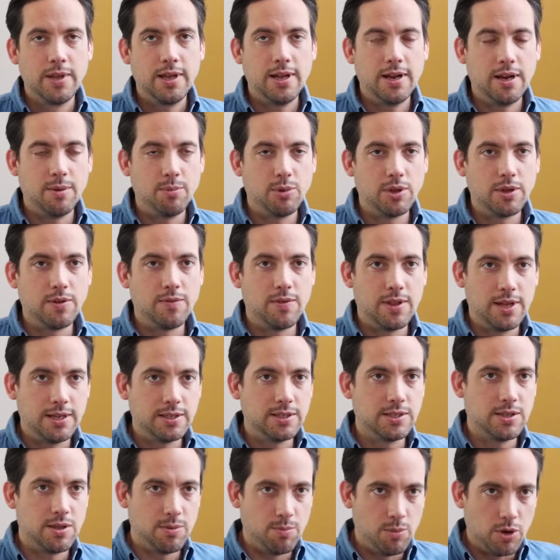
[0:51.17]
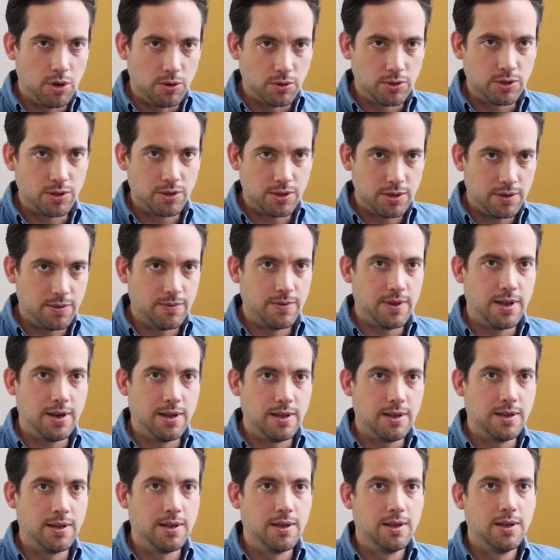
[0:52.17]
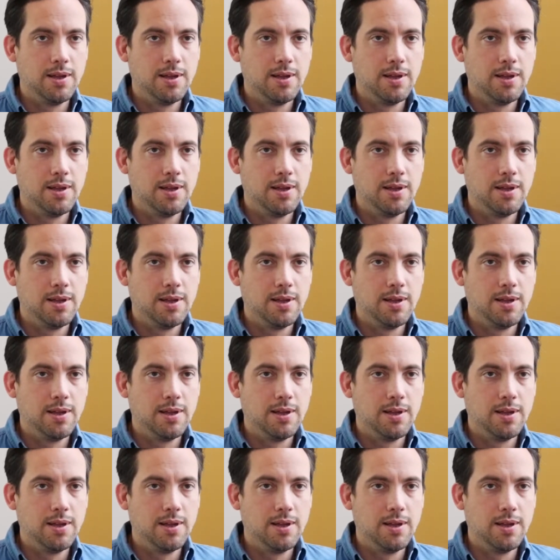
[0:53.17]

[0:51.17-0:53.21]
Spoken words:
I believe that's the most of any